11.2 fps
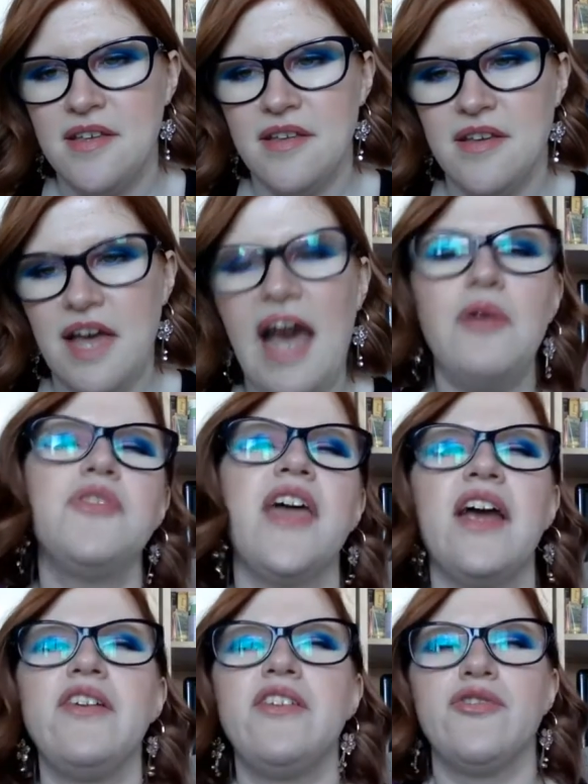how dare
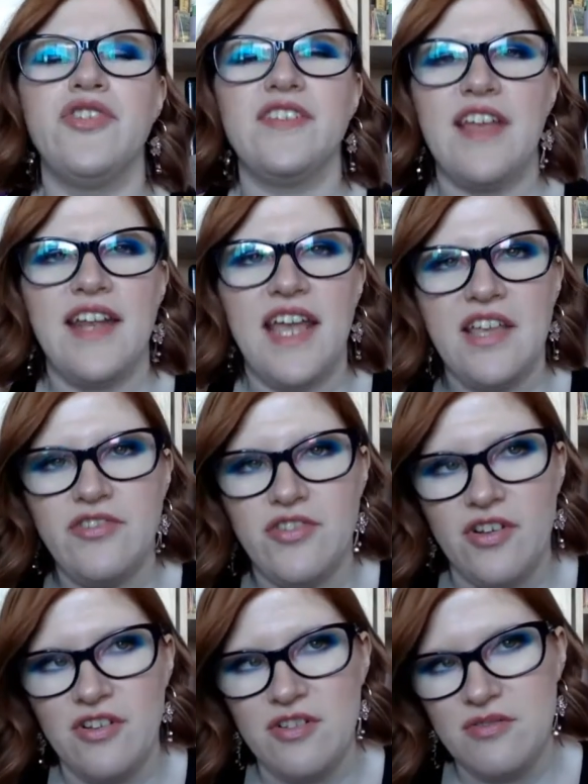you? She's an
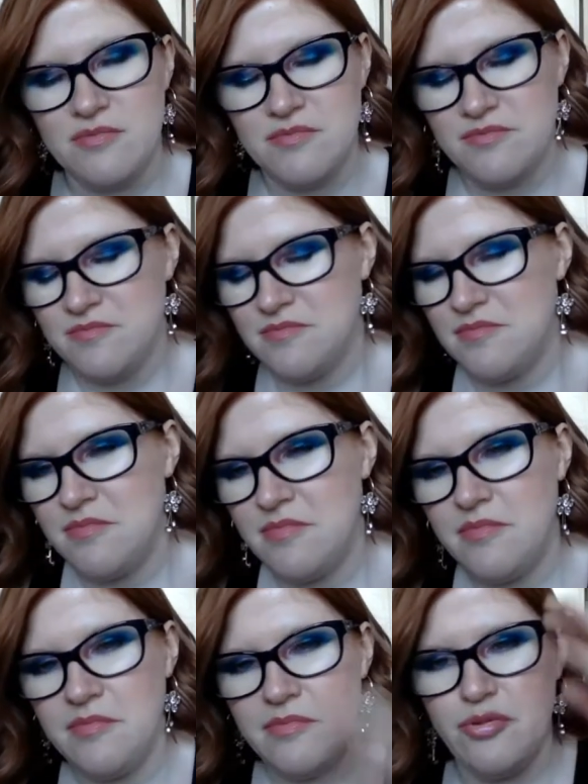angel,
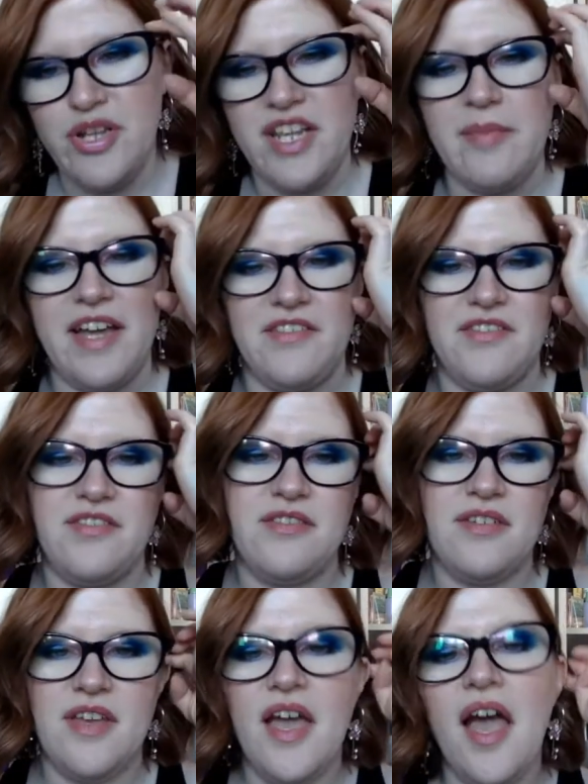pretty much,
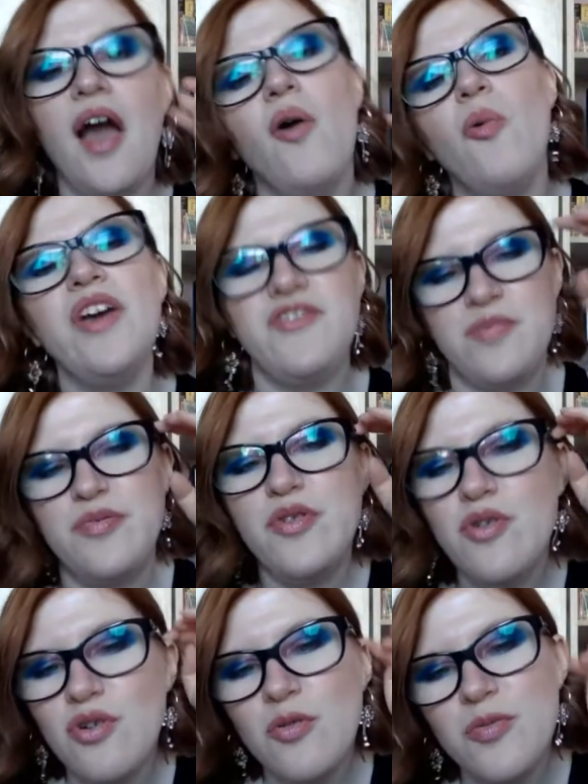which
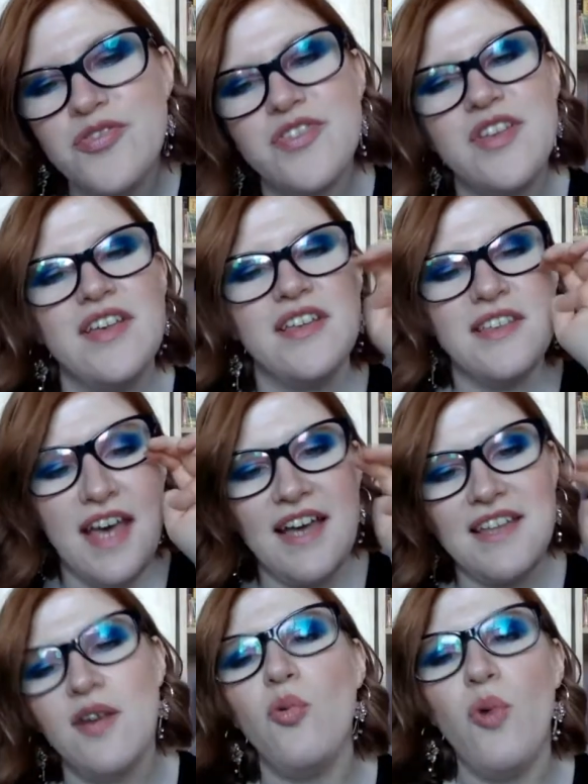proves that
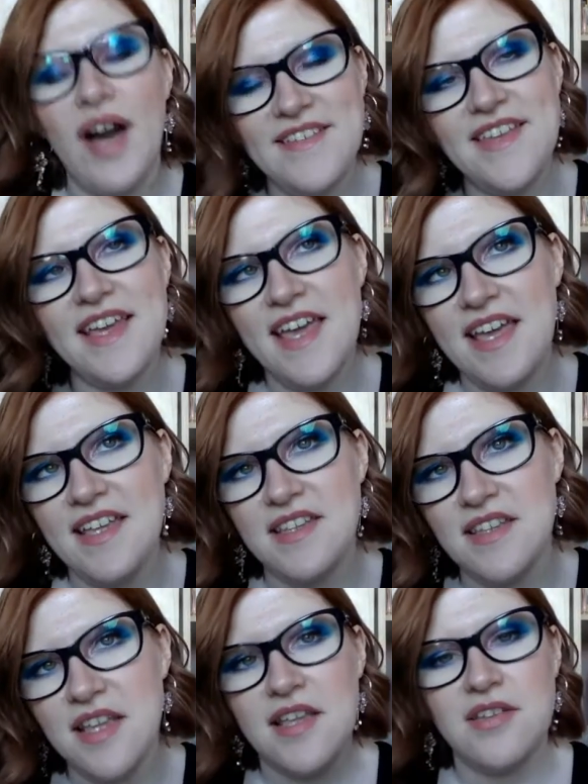once
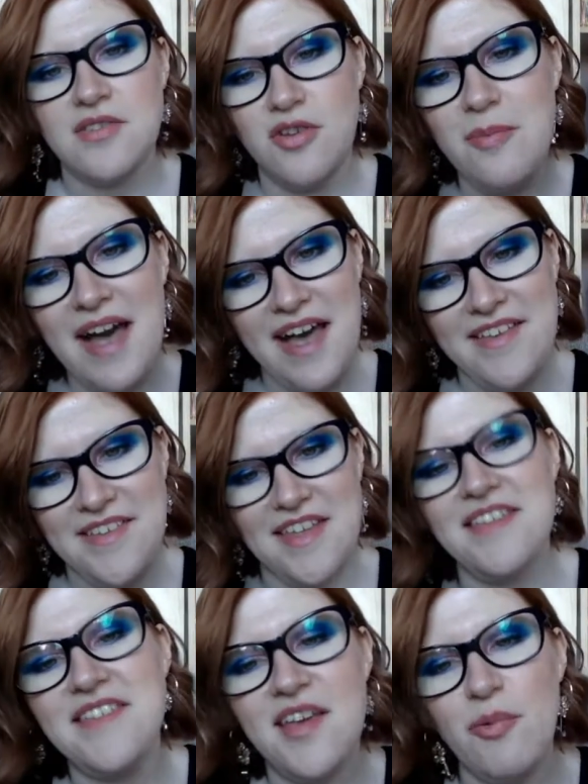again Tomas
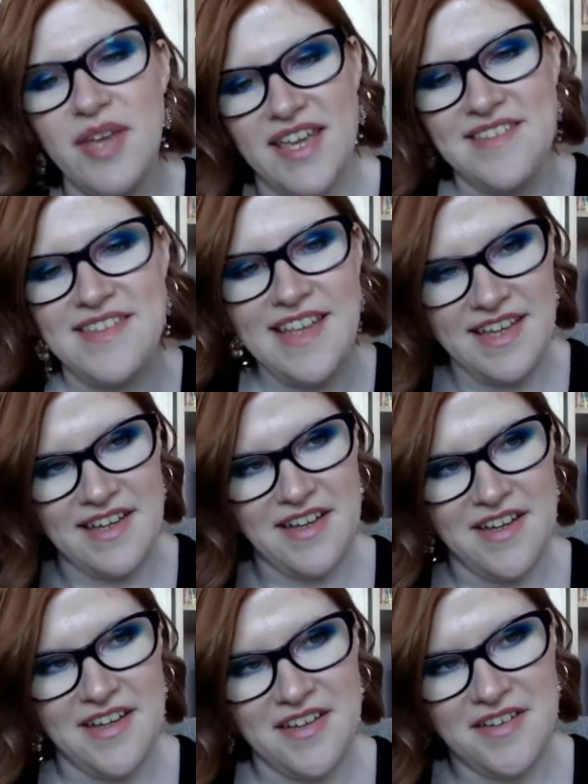is the weakest link.
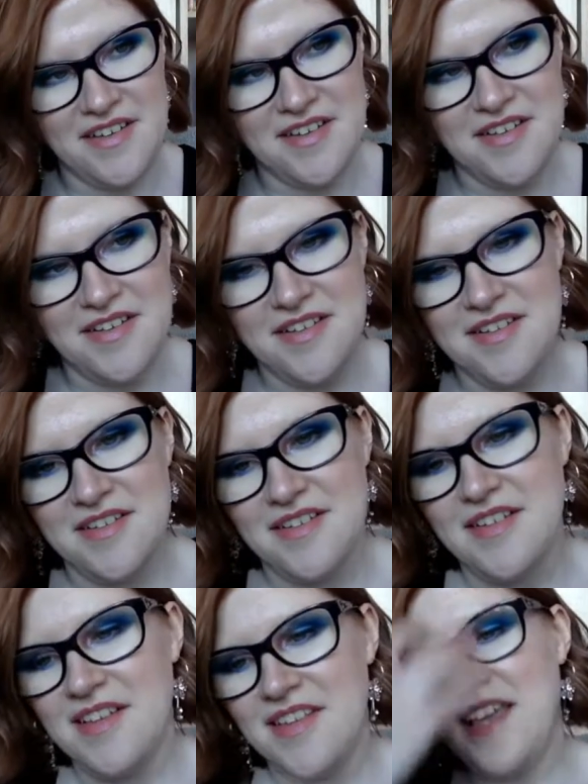
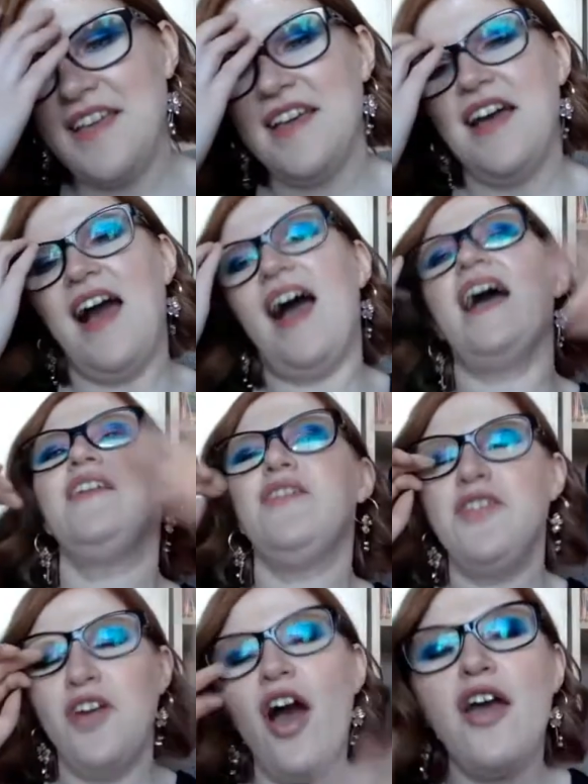Like, I don't
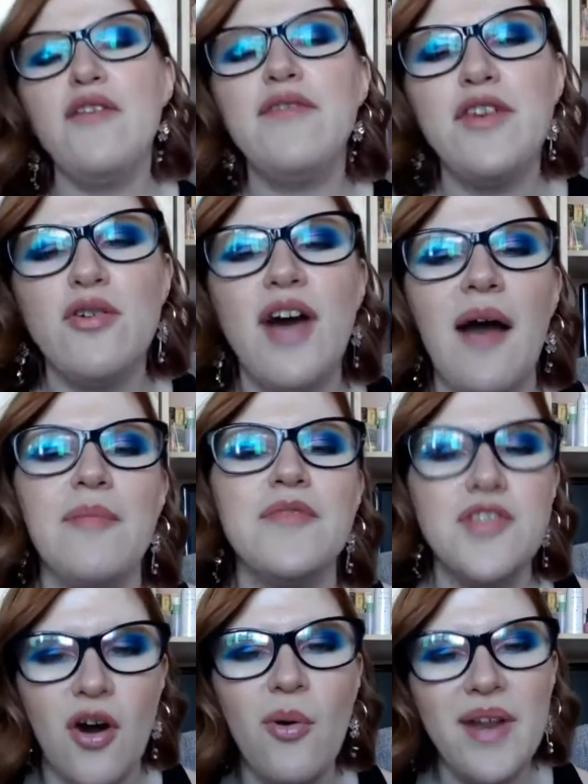know if you have
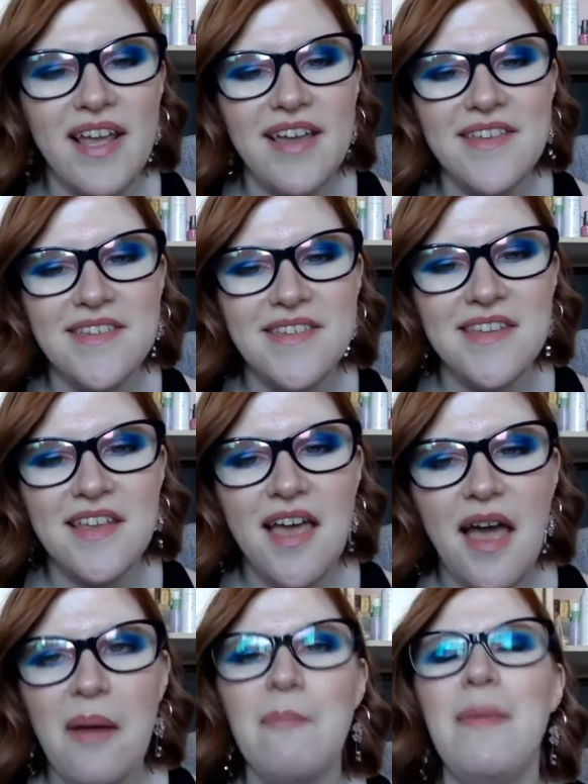noticed,
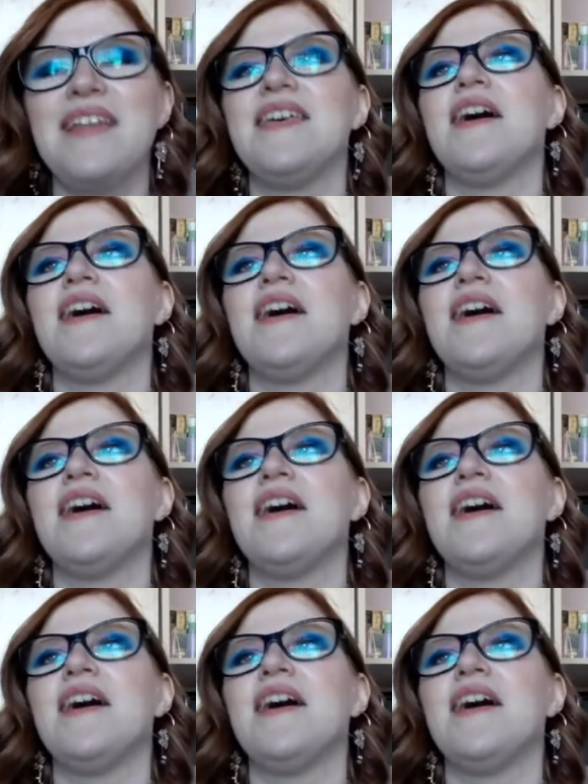but